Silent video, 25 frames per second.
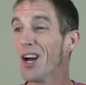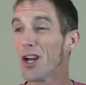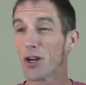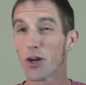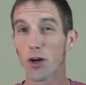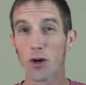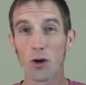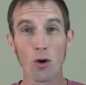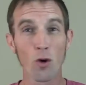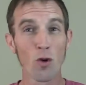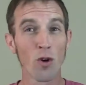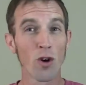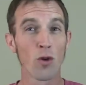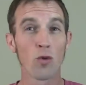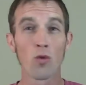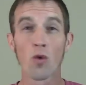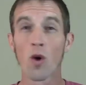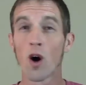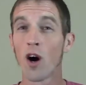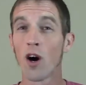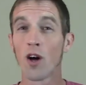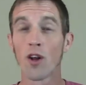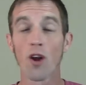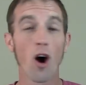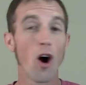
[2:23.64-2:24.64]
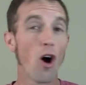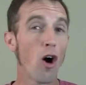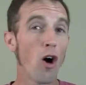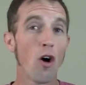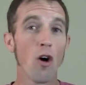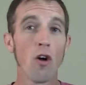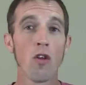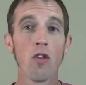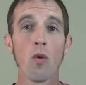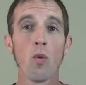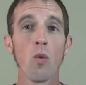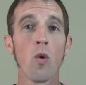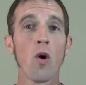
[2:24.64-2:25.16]
you're going to run
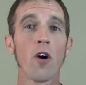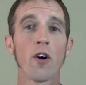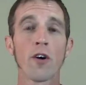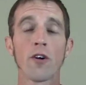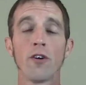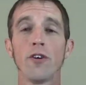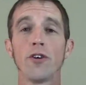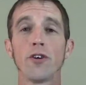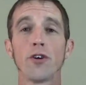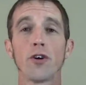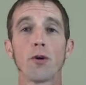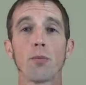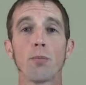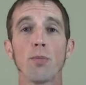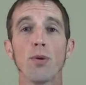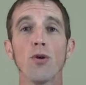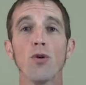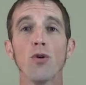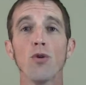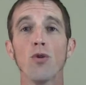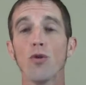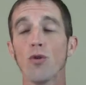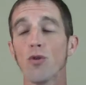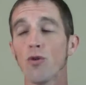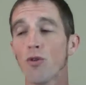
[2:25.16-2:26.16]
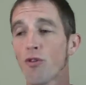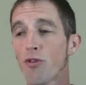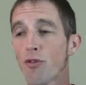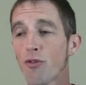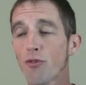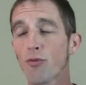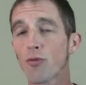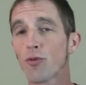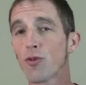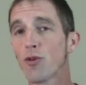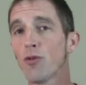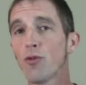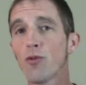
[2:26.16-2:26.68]
all the water in your pool
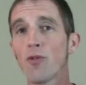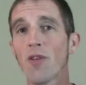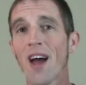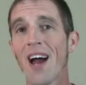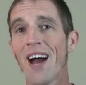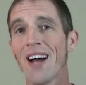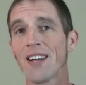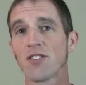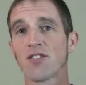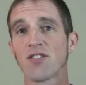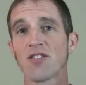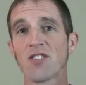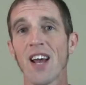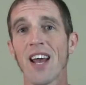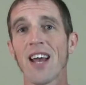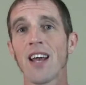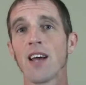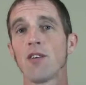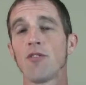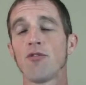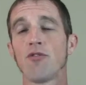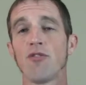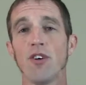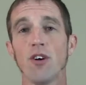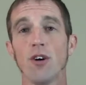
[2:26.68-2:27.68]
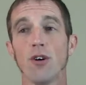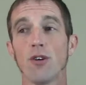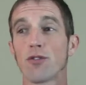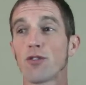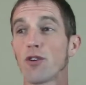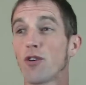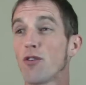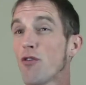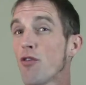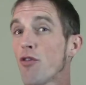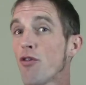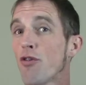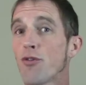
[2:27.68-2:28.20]
through that sand
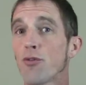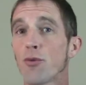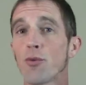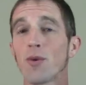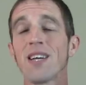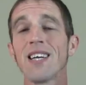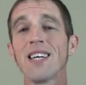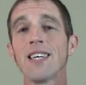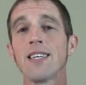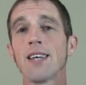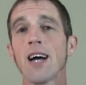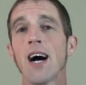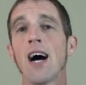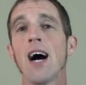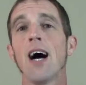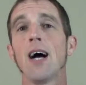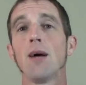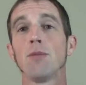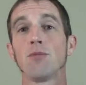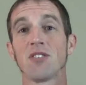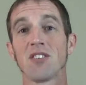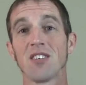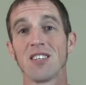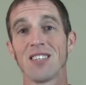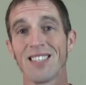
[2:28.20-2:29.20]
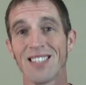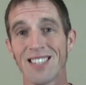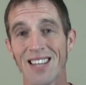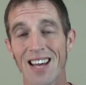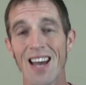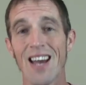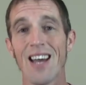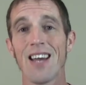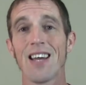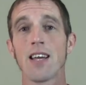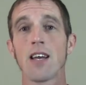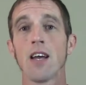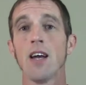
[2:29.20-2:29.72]
filter three times a
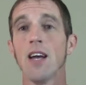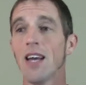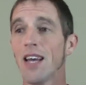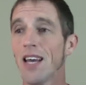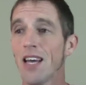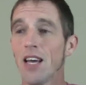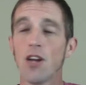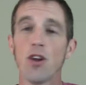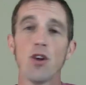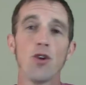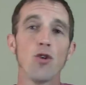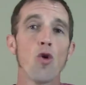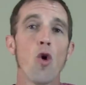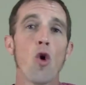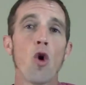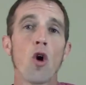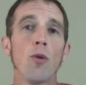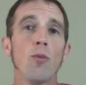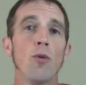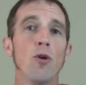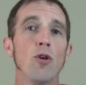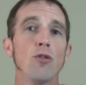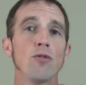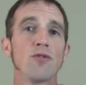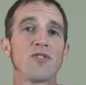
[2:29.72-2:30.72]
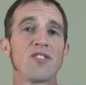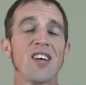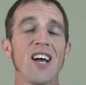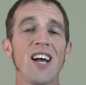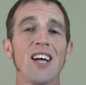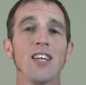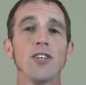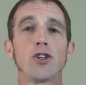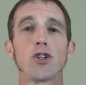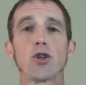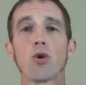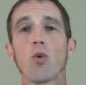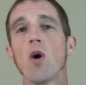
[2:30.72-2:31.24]
day in a normal
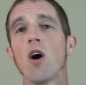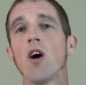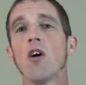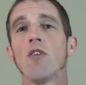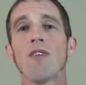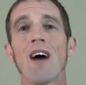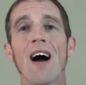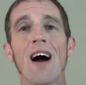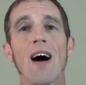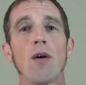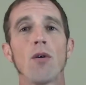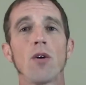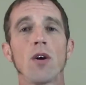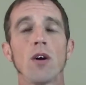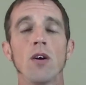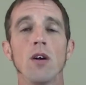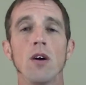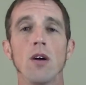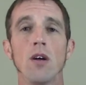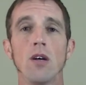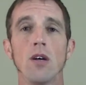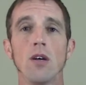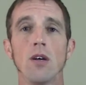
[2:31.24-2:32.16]
10, 12 hour